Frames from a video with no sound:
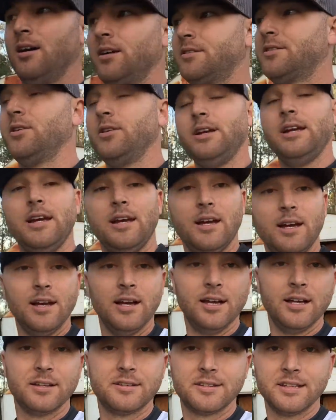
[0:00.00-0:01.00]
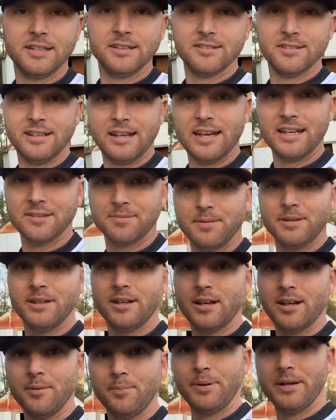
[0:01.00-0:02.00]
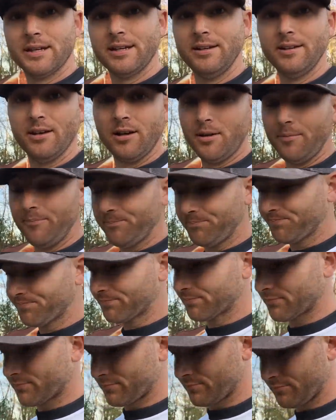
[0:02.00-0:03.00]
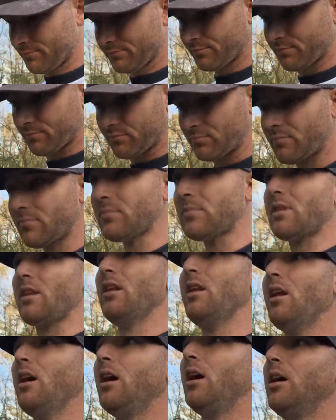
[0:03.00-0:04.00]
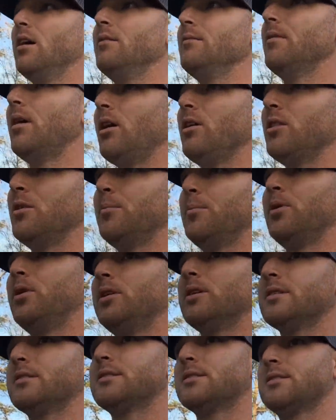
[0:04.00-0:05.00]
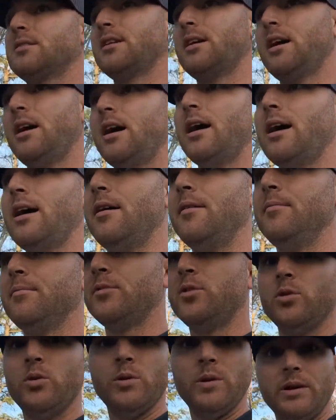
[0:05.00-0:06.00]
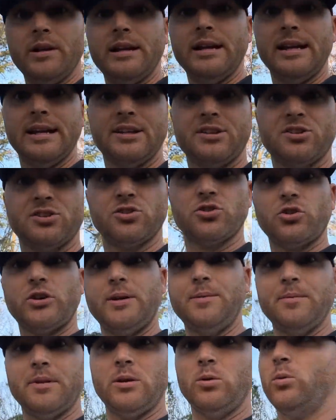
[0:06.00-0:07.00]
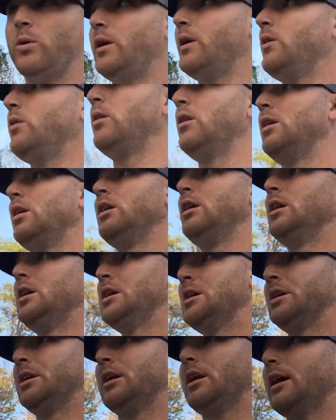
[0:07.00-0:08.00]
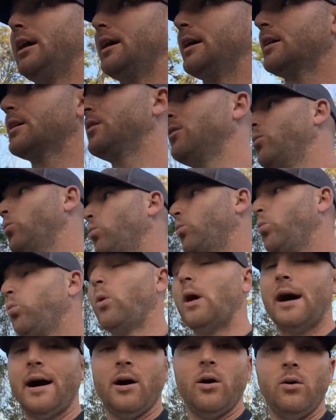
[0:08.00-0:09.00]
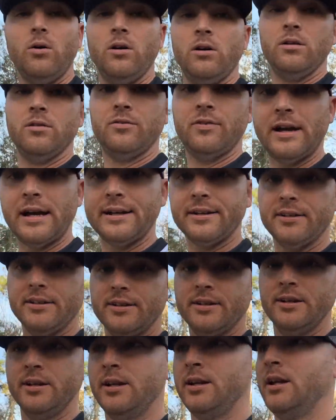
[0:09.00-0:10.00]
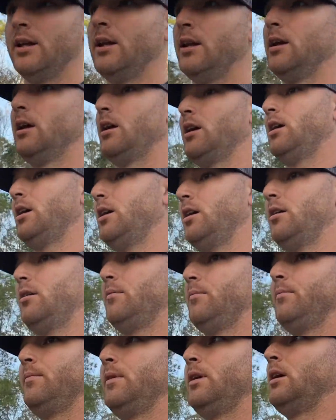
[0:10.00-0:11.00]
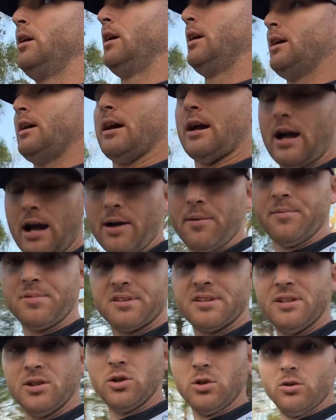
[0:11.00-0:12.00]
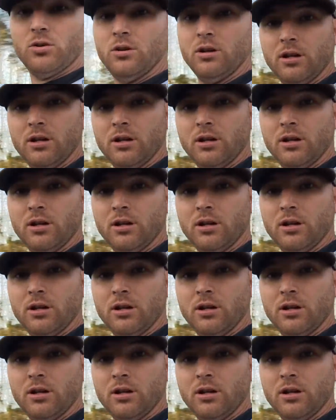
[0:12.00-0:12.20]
yeah, season has been picking up. On the books, I'm doing extremely well, like wow factor. I'm still